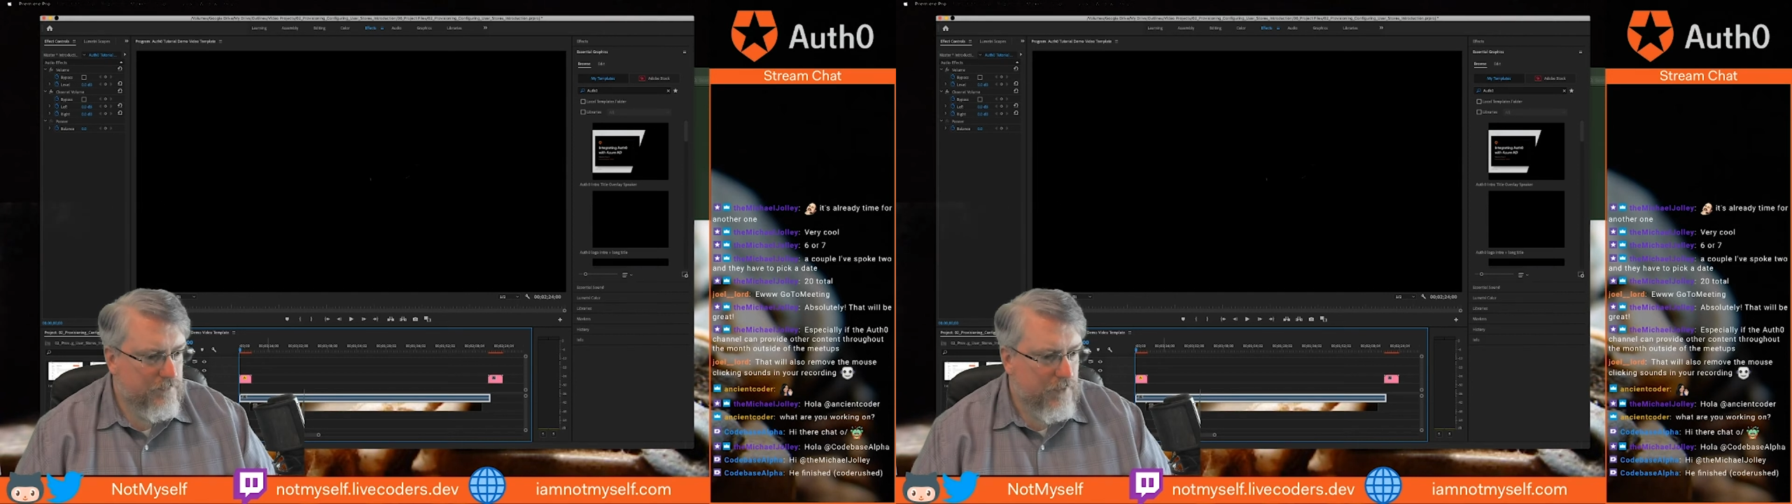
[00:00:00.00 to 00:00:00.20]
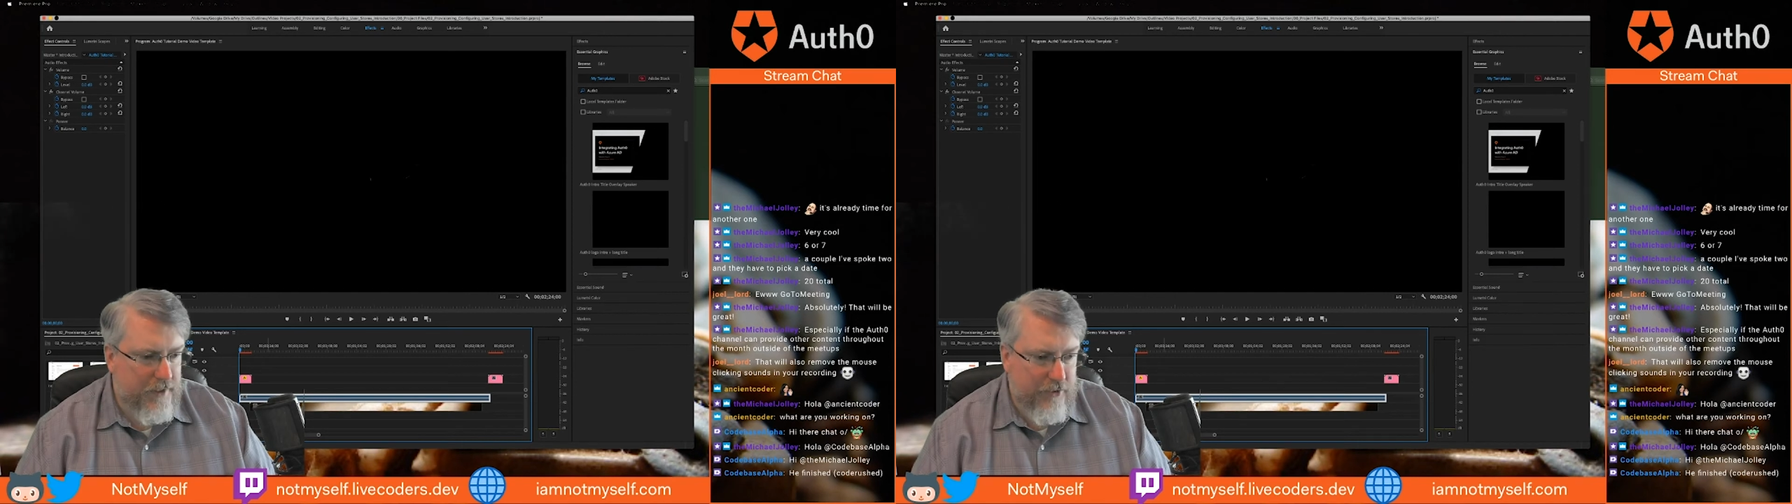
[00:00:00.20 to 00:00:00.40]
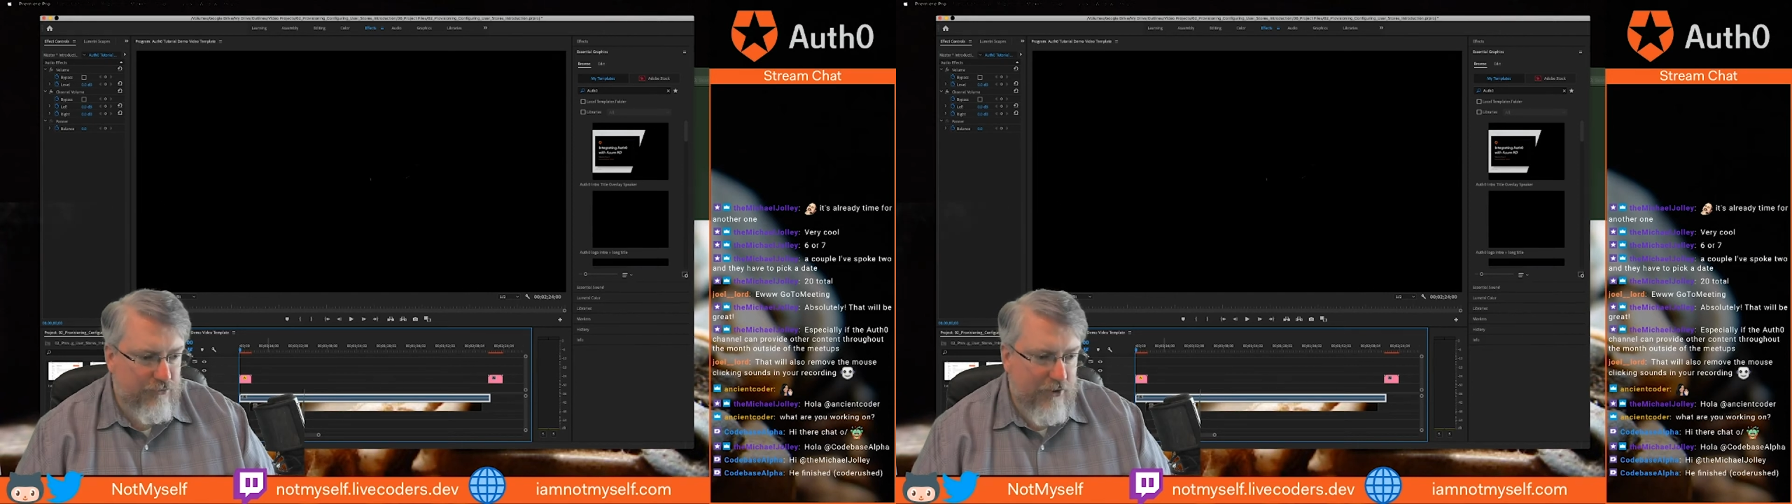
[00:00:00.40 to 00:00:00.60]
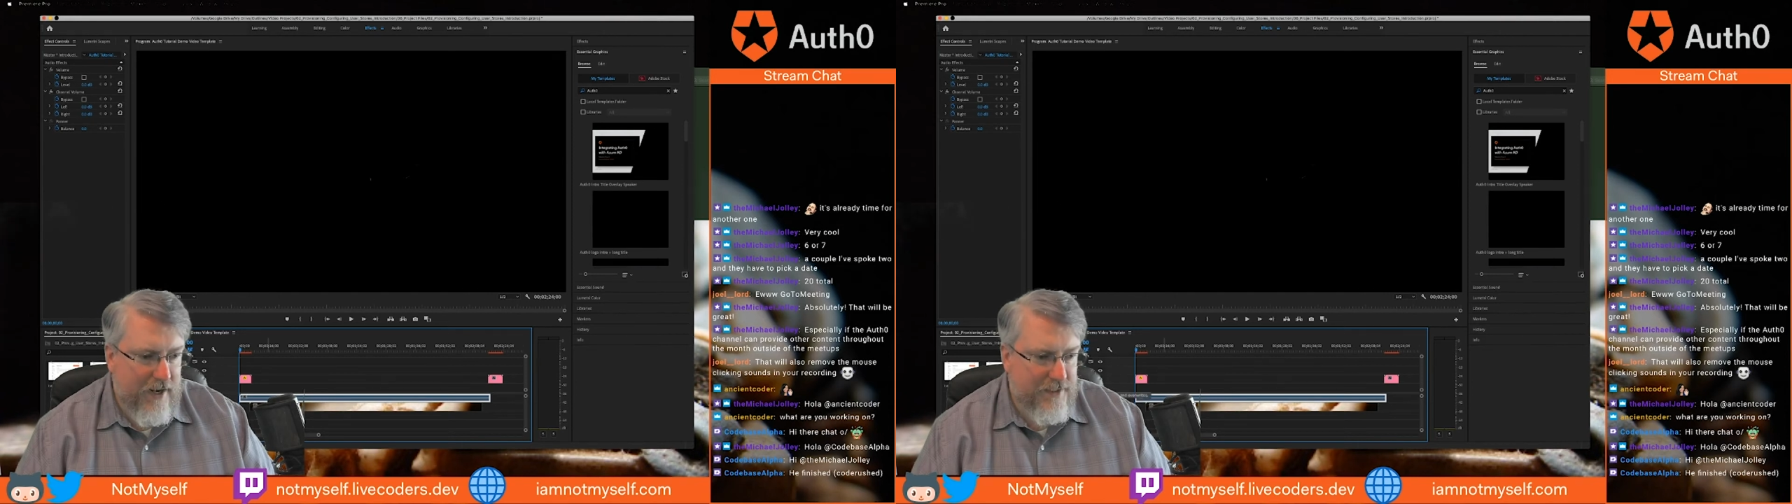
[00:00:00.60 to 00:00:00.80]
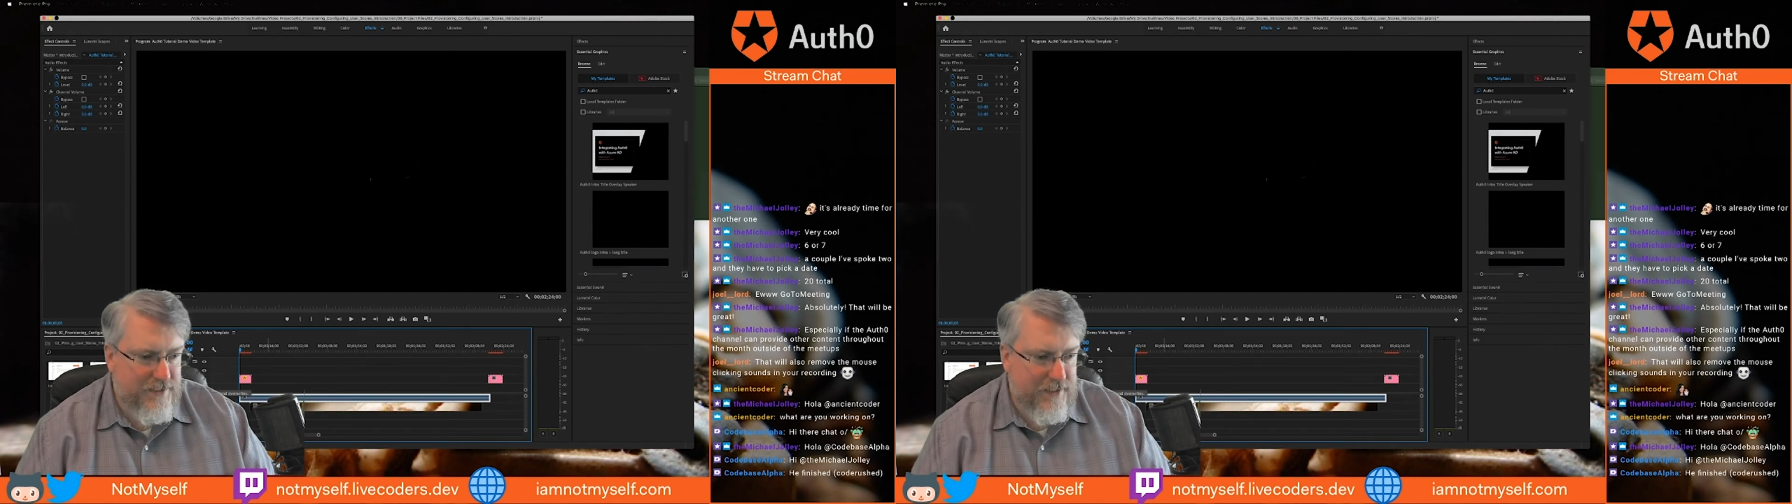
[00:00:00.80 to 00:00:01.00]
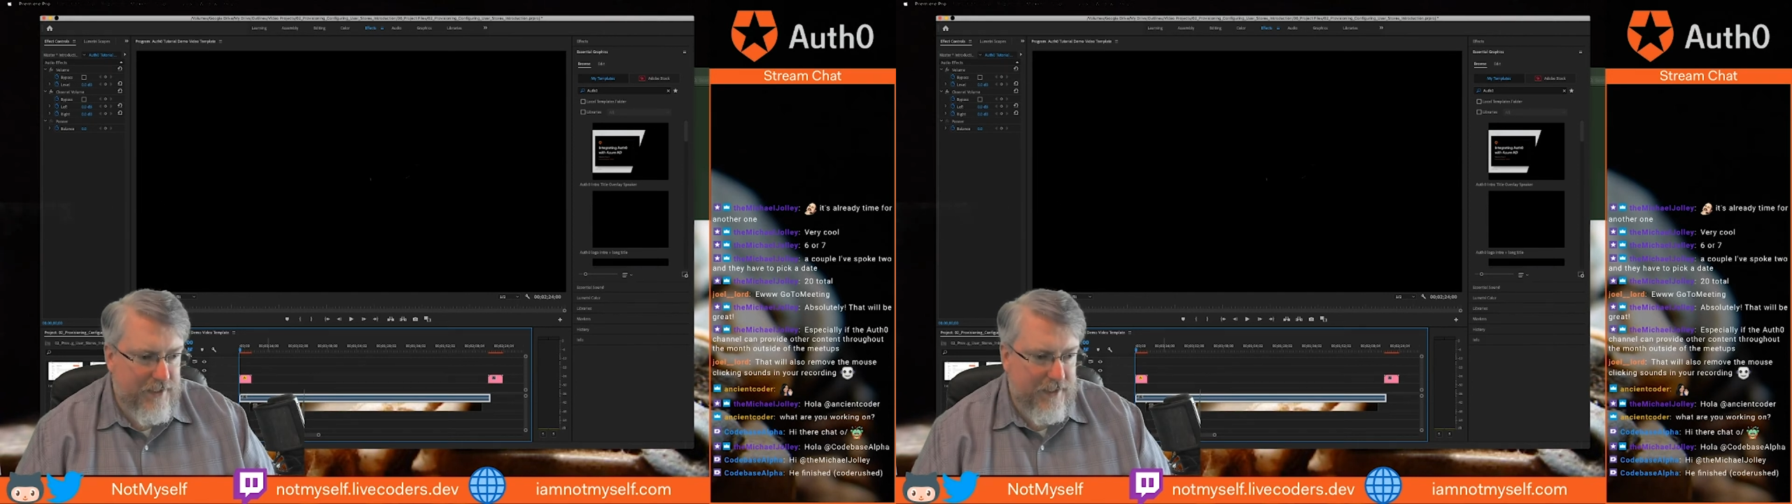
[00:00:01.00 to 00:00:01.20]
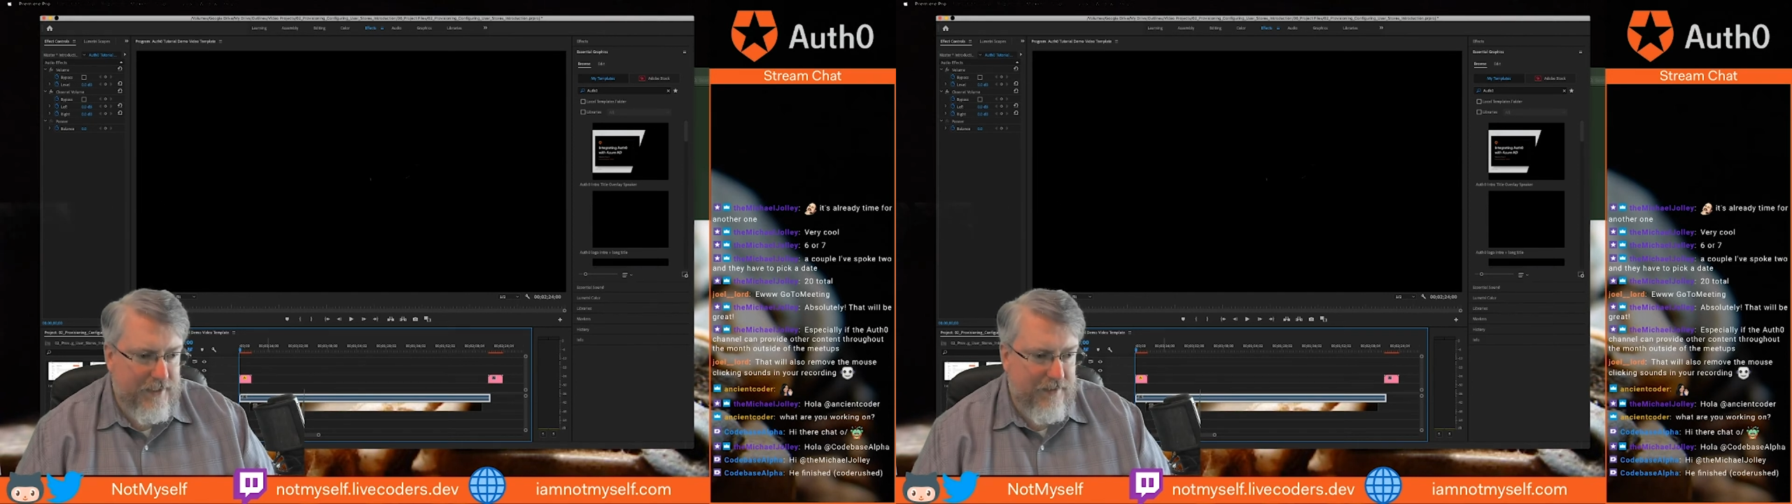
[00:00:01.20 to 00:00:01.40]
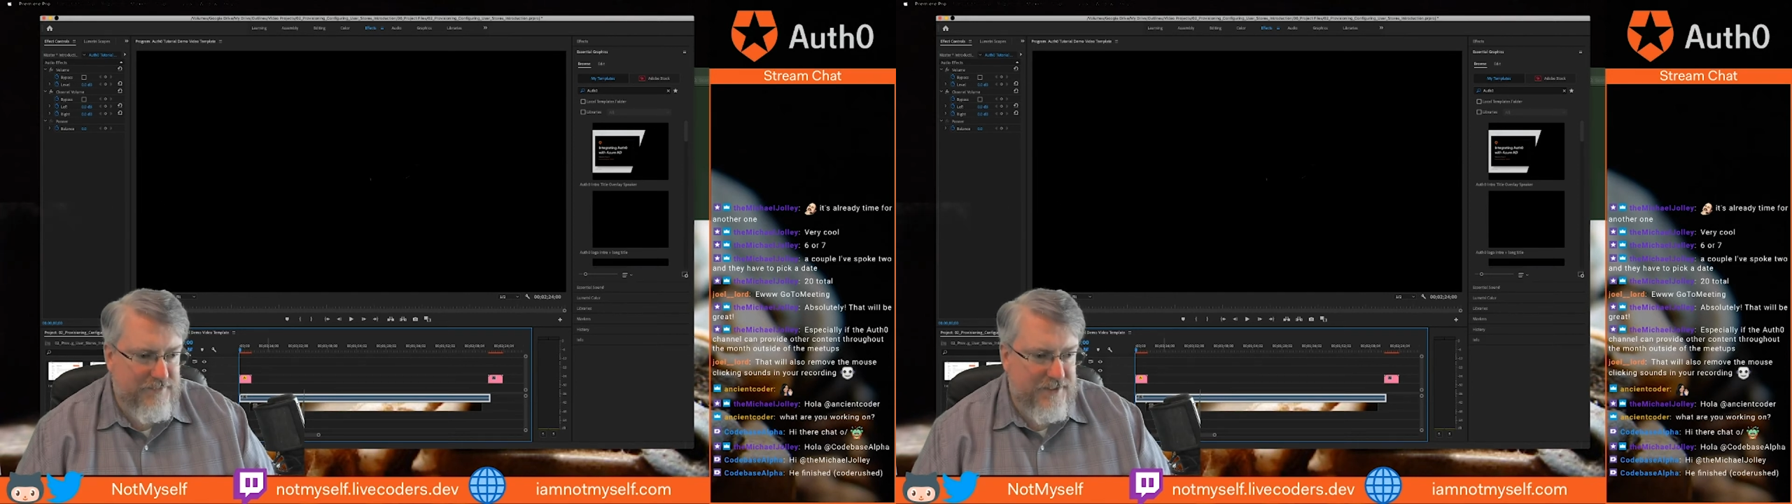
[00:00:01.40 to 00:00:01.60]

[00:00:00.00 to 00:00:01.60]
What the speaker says: audio tracks, and I can have